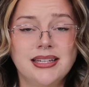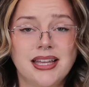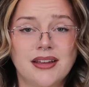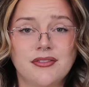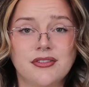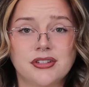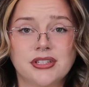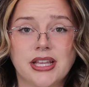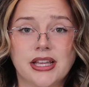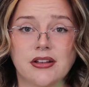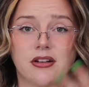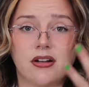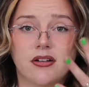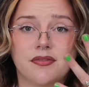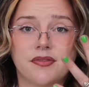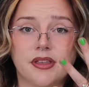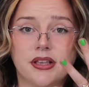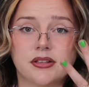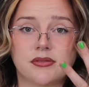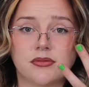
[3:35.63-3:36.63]
never take
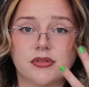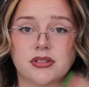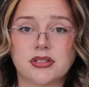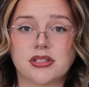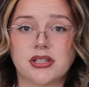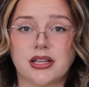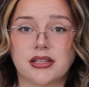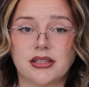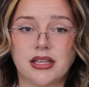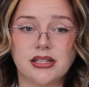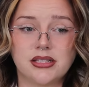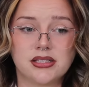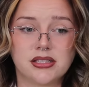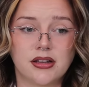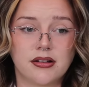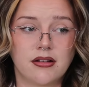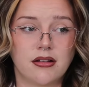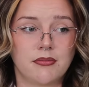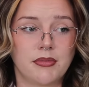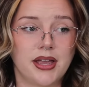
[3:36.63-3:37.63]
off these ones. Like, they
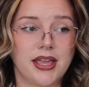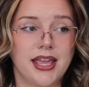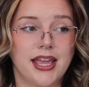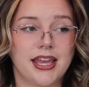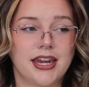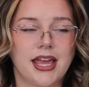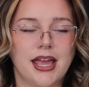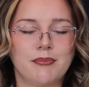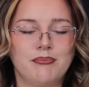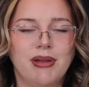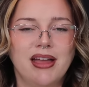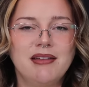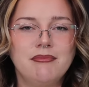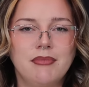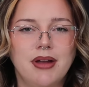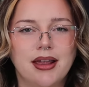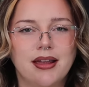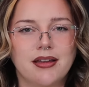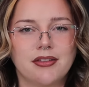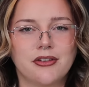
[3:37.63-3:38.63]
stuck on my hand. I bent
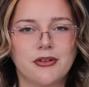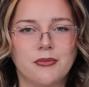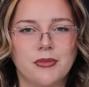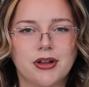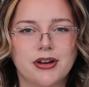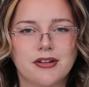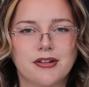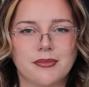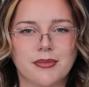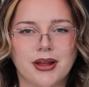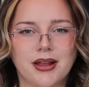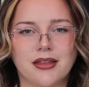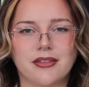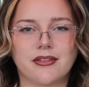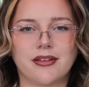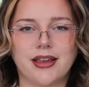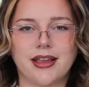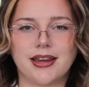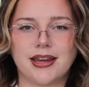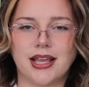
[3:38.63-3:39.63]
my other one on my
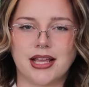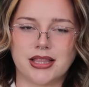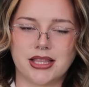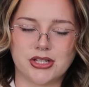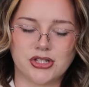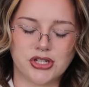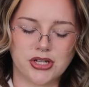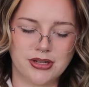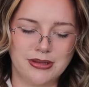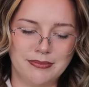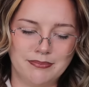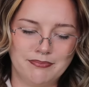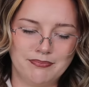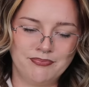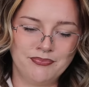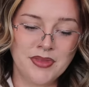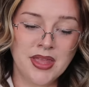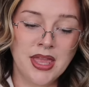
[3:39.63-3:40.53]
other hand at the gym,